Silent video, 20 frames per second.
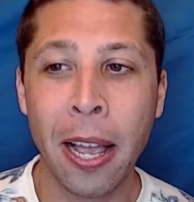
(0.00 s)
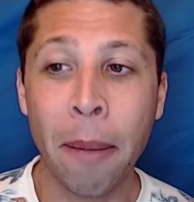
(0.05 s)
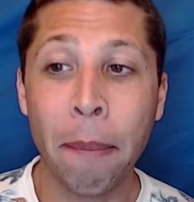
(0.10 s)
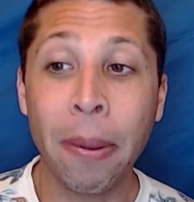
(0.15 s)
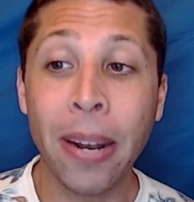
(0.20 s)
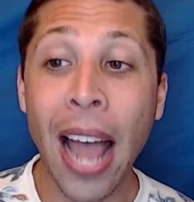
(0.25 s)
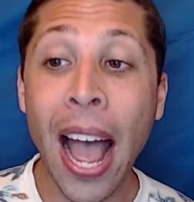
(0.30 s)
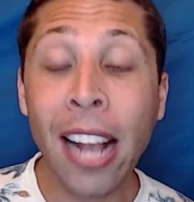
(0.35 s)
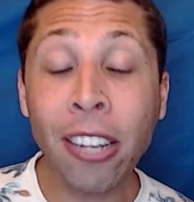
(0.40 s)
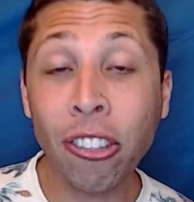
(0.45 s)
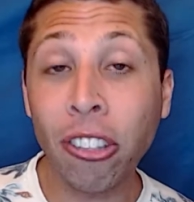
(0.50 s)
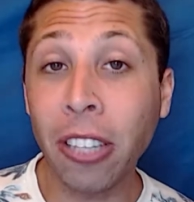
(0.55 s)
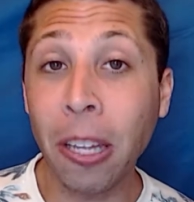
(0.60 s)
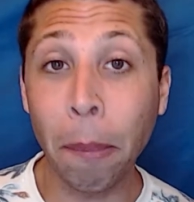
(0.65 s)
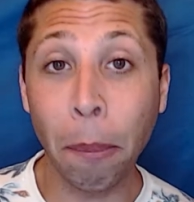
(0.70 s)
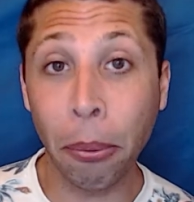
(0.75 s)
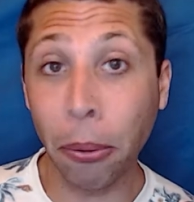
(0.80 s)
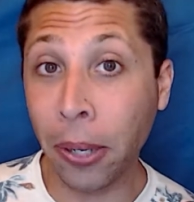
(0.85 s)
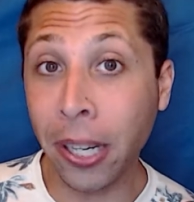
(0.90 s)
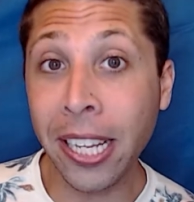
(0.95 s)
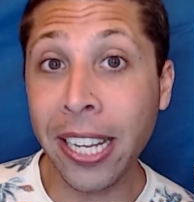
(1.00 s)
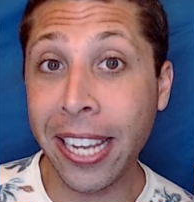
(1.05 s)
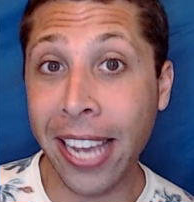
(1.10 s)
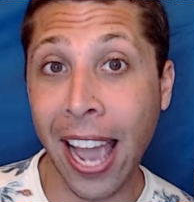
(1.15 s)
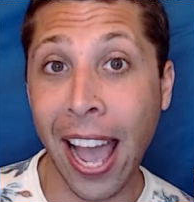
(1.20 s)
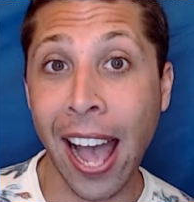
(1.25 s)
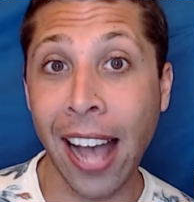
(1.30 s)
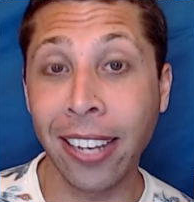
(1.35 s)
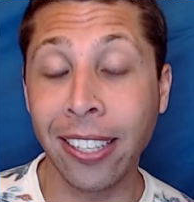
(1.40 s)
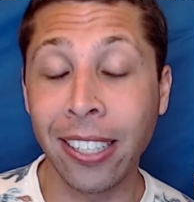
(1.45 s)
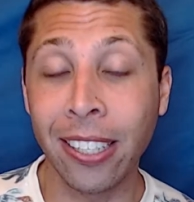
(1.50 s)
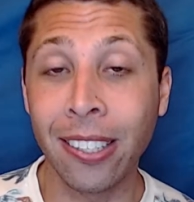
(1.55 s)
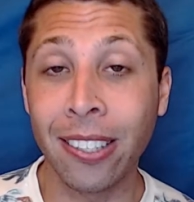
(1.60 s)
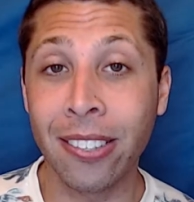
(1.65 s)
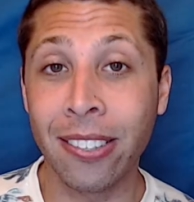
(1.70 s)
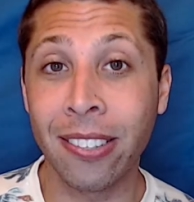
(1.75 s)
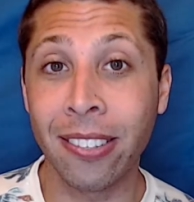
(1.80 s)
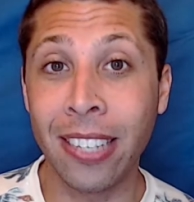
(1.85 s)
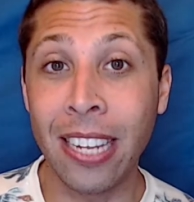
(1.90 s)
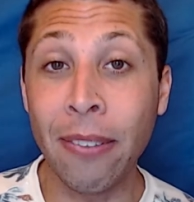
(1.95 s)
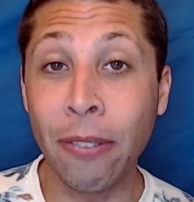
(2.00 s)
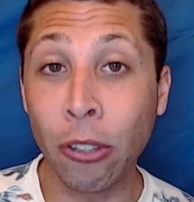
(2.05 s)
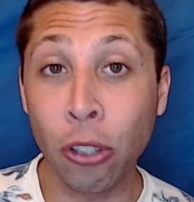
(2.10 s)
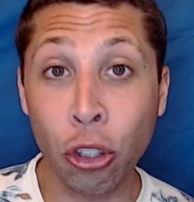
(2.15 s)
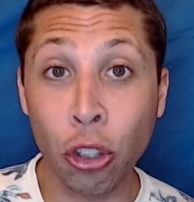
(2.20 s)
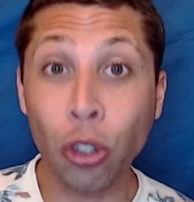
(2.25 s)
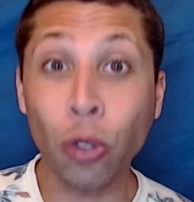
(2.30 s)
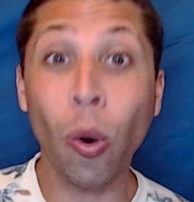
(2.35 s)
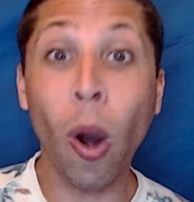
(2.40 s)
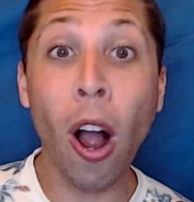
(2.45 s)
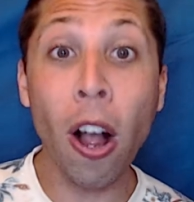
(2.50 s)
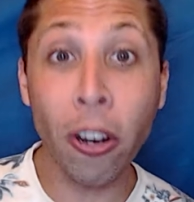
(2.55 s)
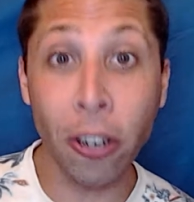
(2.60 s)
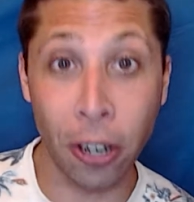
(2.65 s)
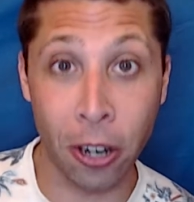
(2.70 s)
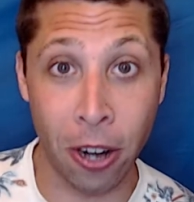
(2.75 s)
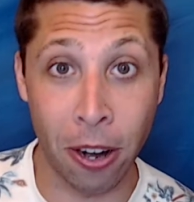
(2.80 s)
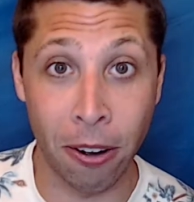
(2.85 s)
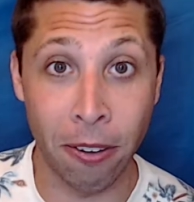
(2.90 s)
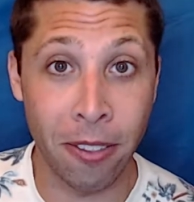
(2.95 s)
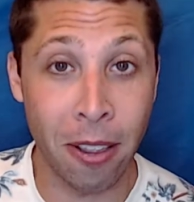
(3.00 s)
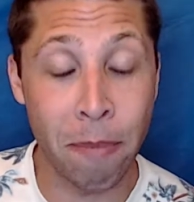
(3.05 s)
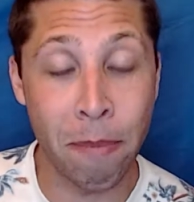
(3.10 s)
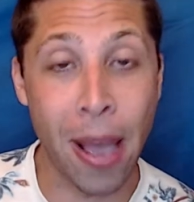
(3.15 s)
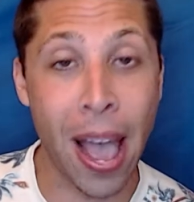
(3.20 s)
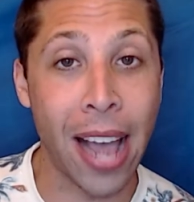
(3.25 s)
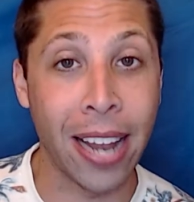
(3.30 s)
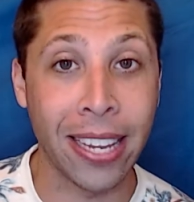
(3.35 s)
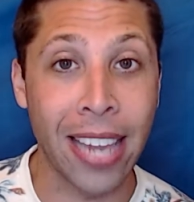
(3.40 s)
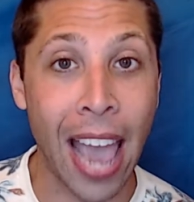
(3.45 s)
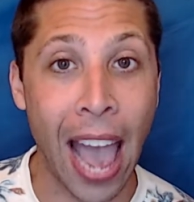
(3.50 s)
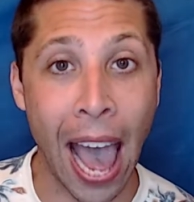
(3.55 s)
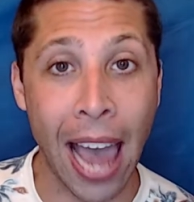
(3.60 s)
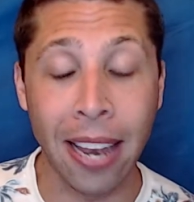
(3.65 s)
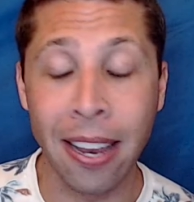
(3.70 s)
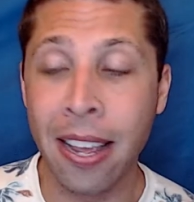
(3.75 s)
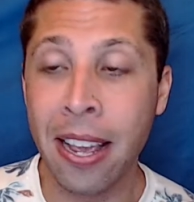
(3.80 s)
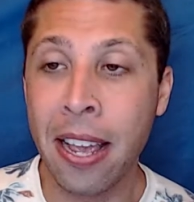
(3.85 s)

But actually, pretty cat is even stronger than bad cat.